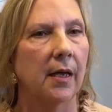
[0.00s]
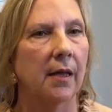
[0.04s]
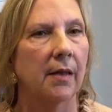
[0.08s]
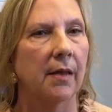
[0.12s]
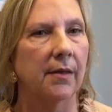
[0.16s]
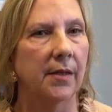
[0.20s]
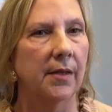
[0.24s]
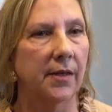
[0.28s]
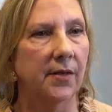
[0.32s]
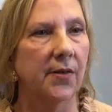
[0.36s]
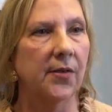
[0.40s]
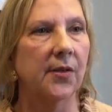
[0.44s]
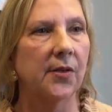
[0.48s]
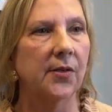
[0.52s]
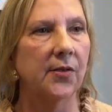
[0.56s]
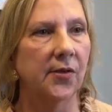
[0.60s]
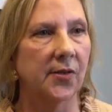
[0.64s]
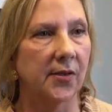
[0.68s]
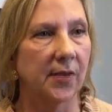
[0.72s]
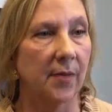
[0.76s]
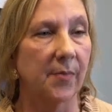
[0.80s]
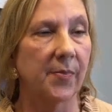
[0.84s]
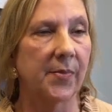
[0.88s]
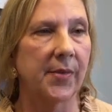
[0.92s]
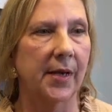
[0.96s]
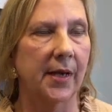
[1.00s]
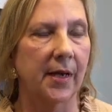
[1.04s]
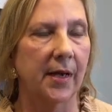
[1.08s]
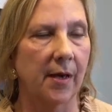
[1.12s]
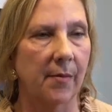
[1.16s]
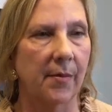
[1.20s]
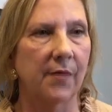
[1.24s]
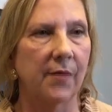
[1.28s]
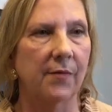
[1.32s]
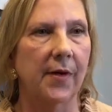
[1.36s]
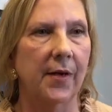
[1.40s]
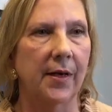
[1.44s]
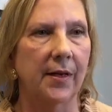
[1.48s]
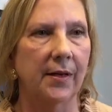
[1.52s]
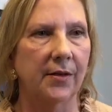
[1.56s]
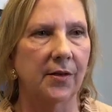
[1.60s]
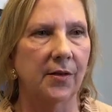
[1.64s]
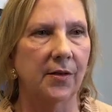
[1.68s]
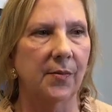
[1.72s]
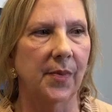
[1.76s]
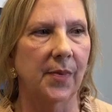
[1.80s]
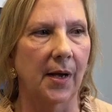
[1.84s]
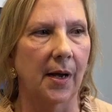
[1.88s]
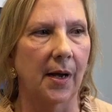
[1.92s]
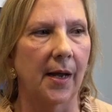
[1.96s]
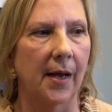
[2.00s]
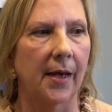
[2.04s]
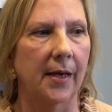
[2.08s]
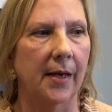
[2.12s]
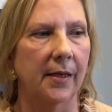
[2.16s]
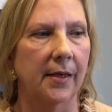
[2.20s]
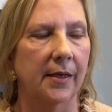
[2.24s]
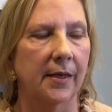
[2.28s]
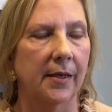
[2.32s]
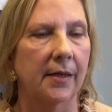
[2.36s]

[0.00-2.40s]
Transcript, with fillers: this is something I'm affected by